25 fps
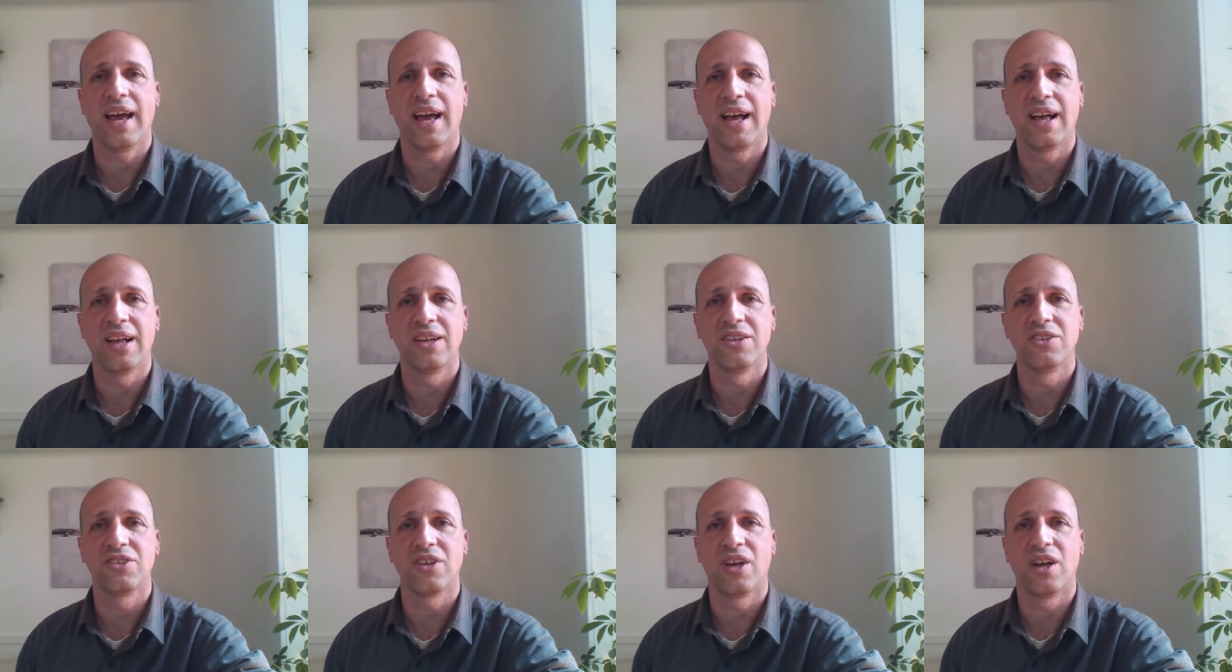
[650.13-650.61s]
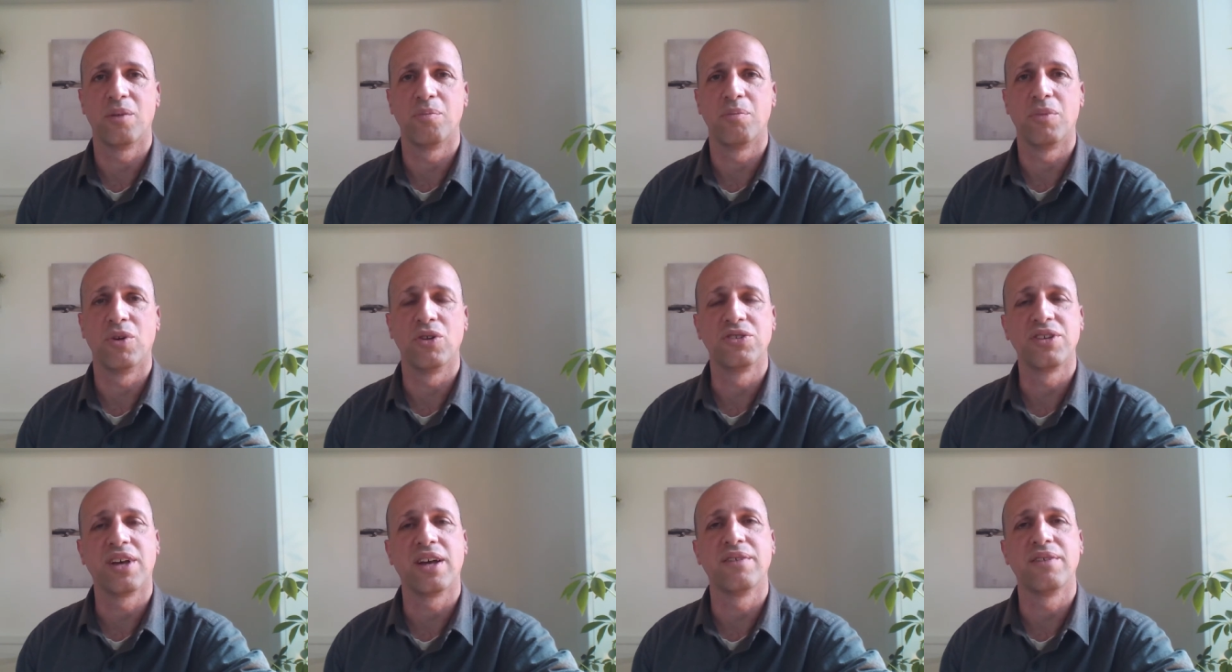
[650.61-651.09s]
as a
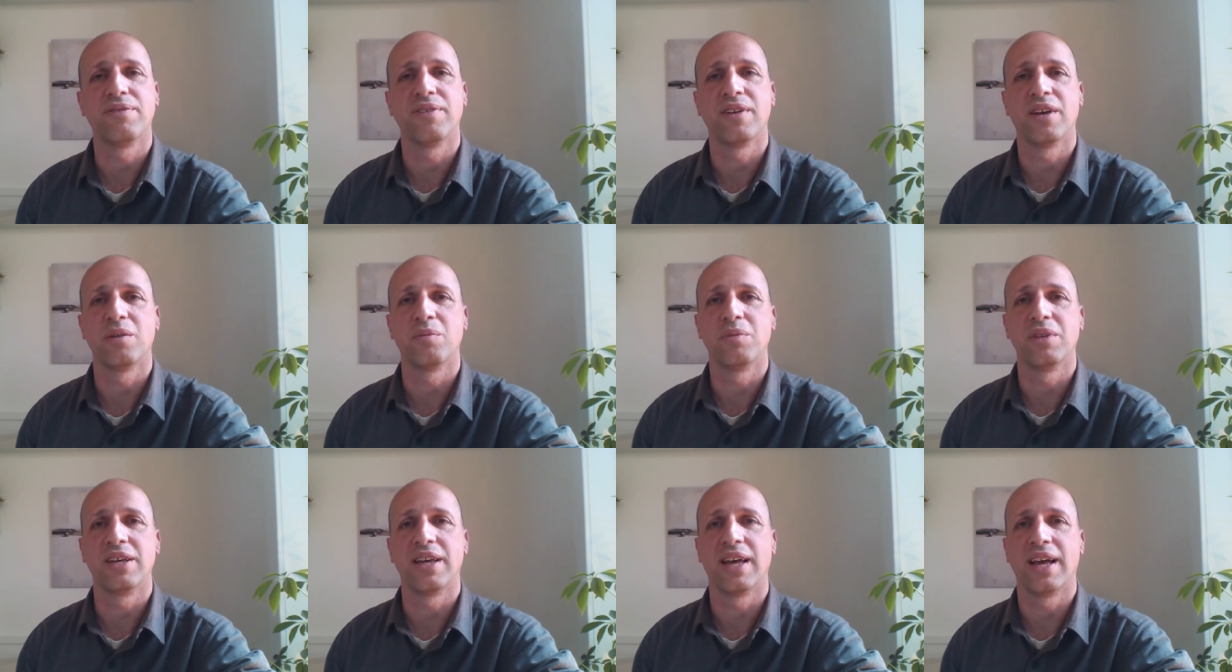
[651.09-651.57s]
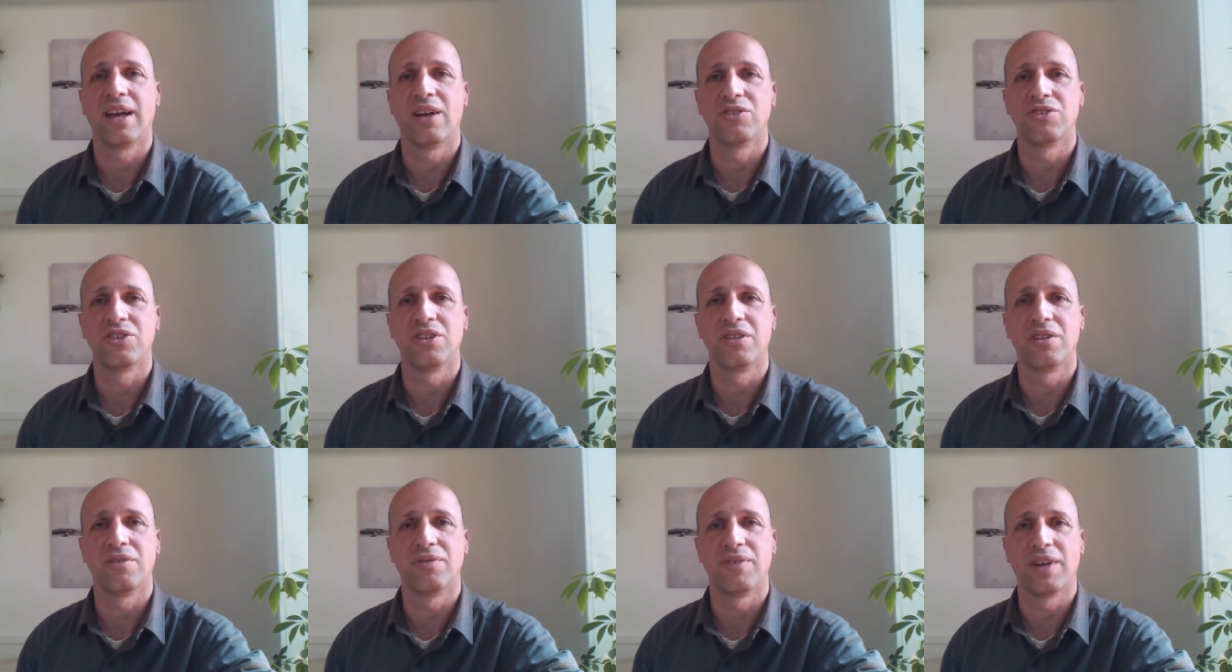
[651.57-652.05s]
multifamily
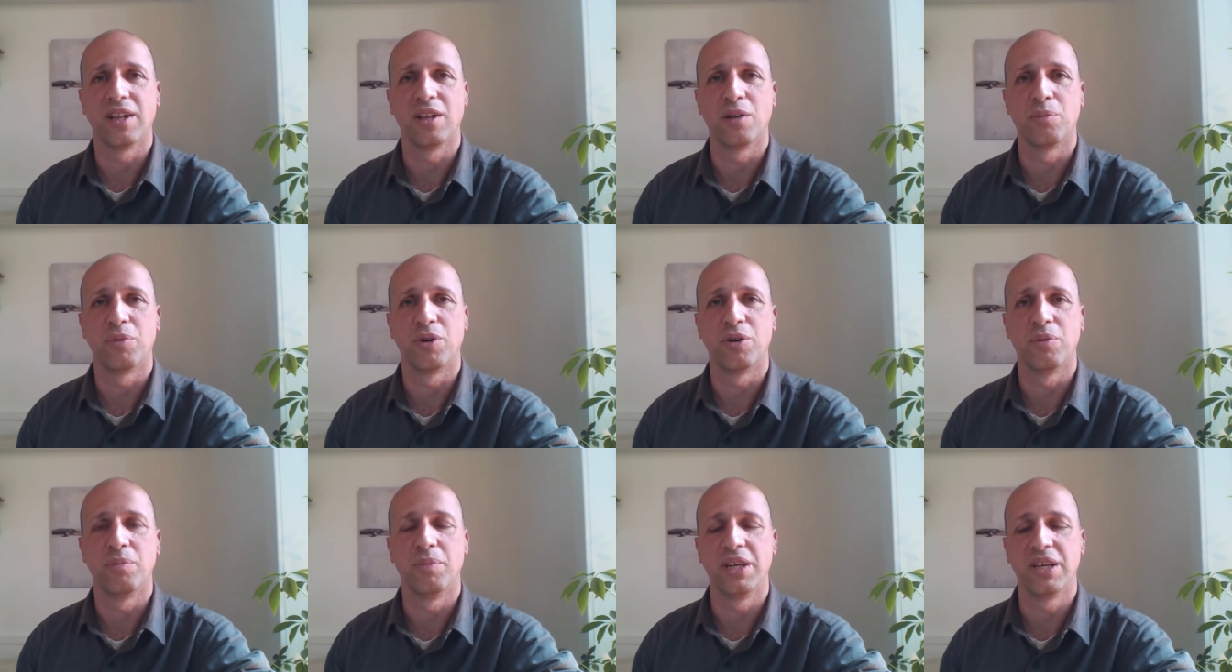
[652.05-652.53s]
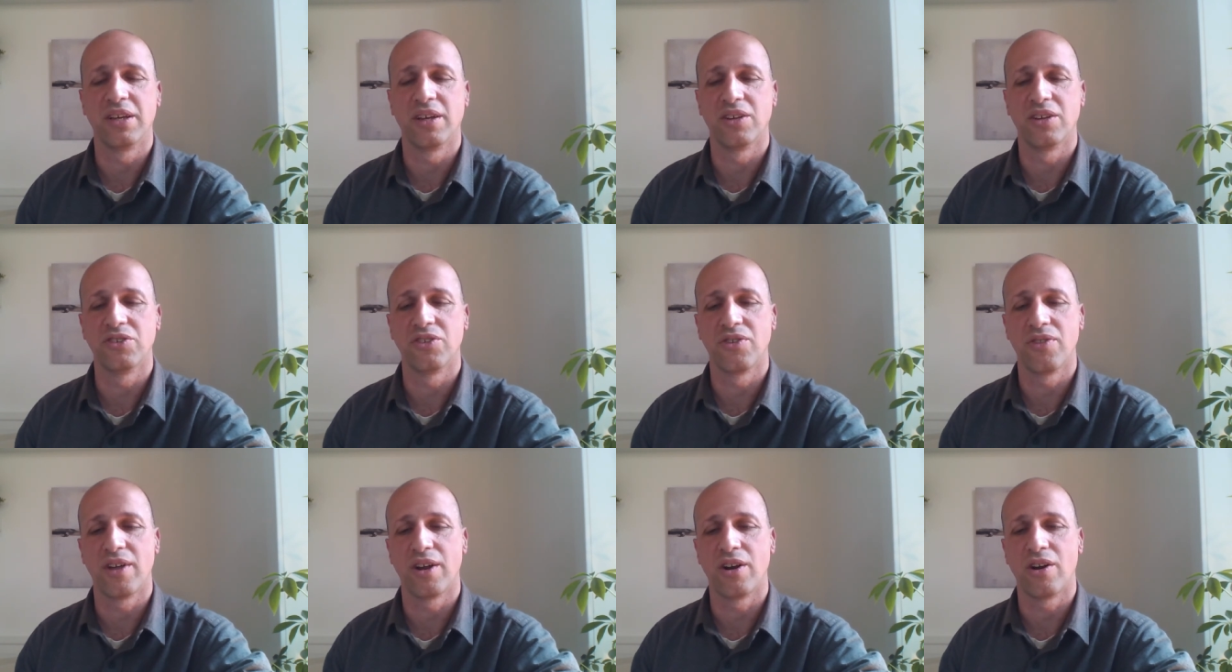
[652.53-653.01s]
housing developer
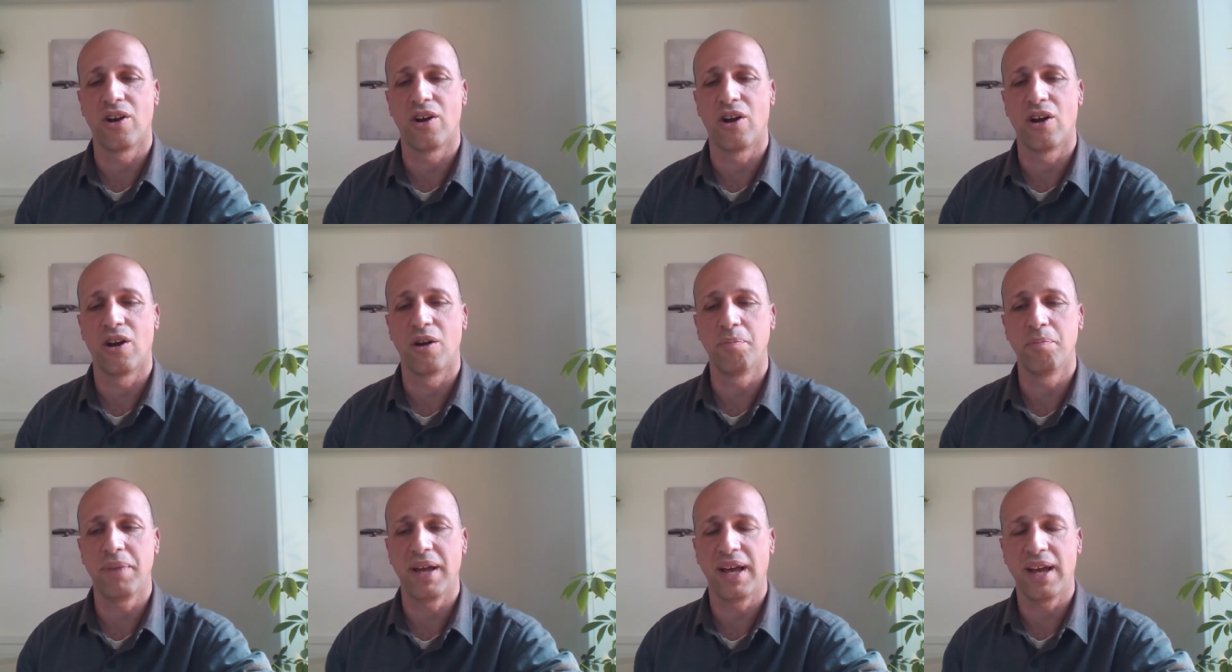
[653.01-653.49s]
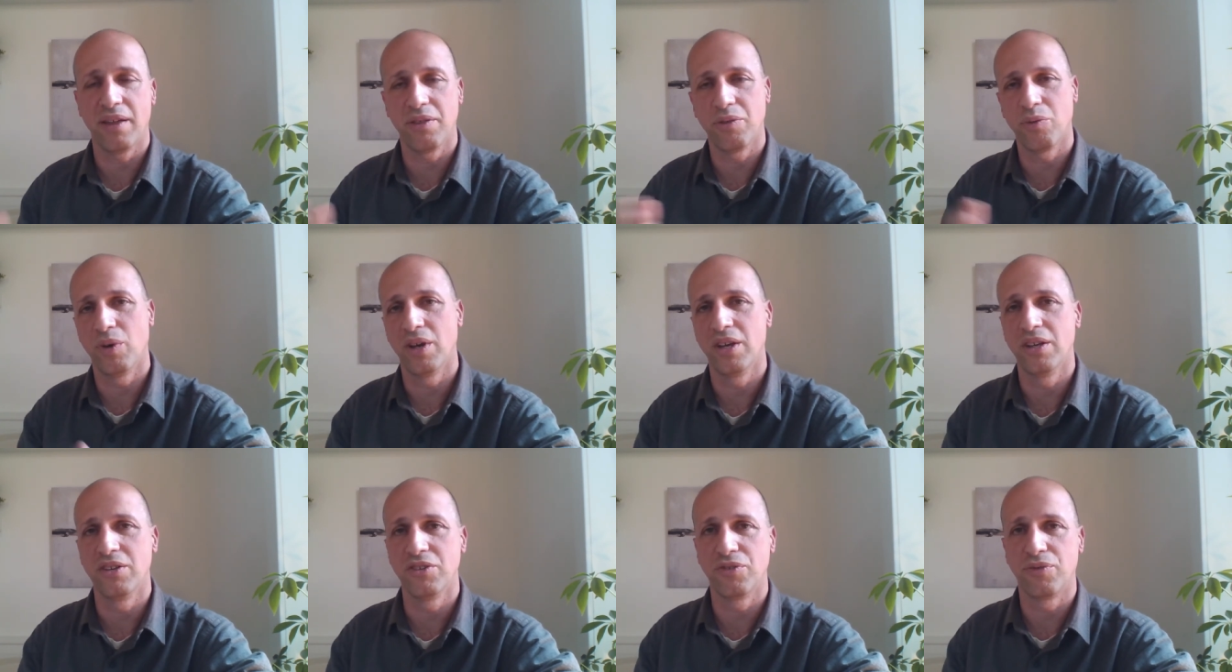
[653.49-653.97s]
because there are
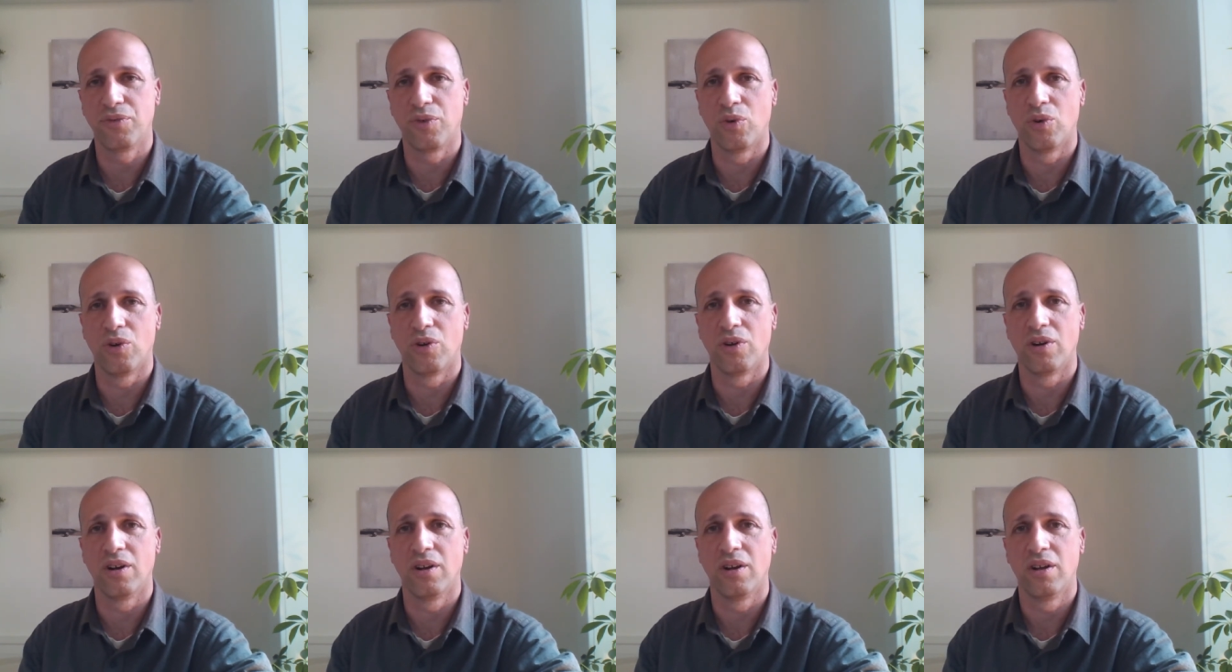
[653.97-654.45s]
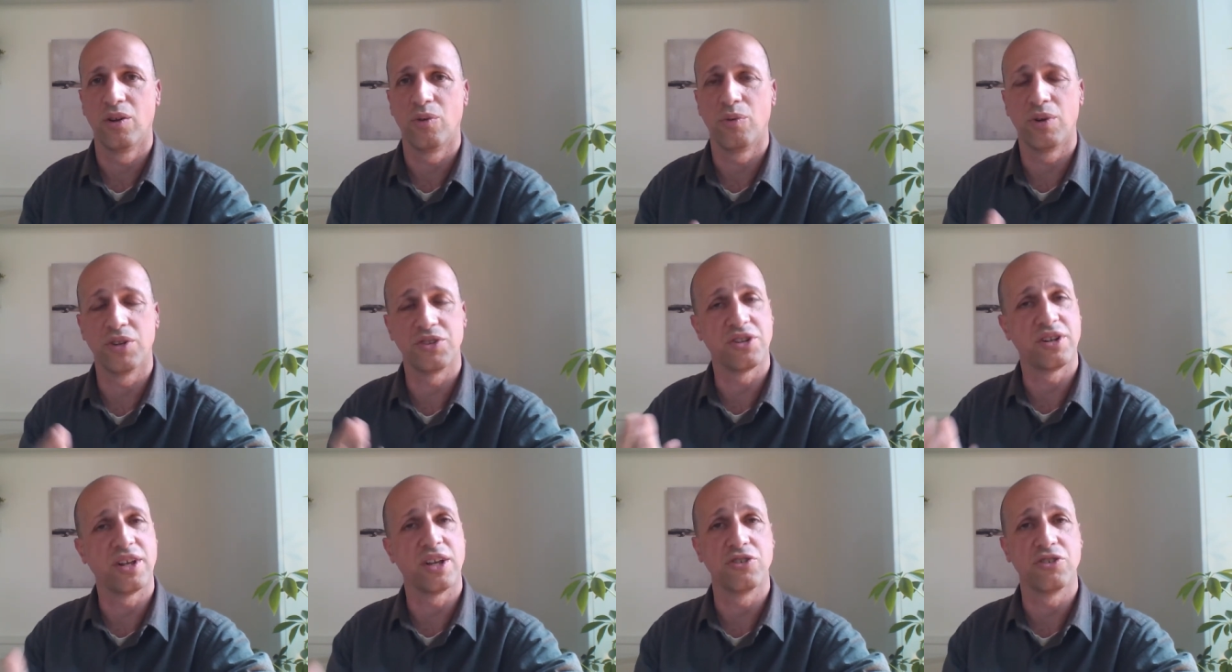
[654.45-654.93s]
pathways for
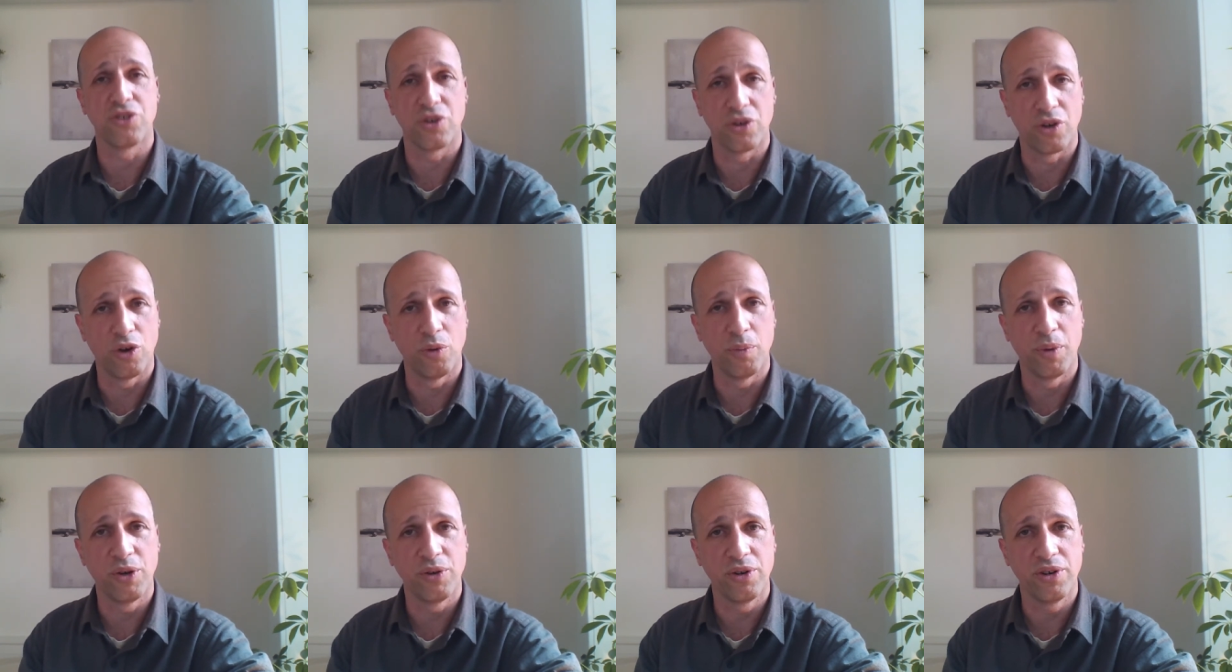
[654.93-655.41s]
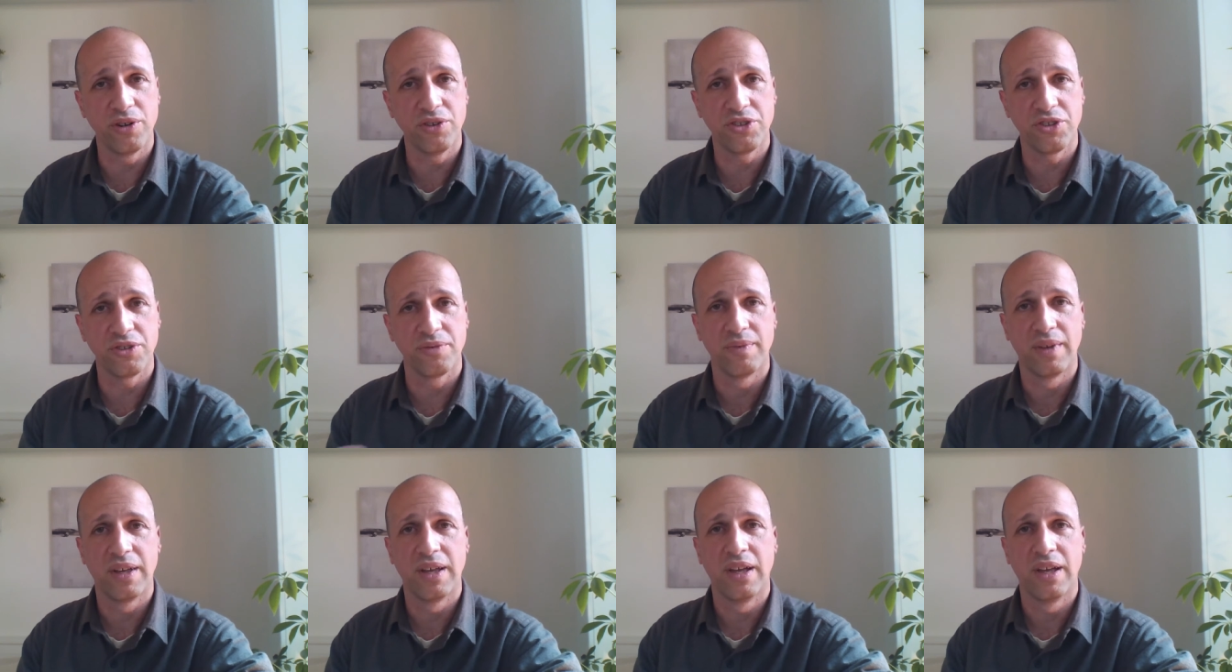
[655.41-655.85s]
residential homeowners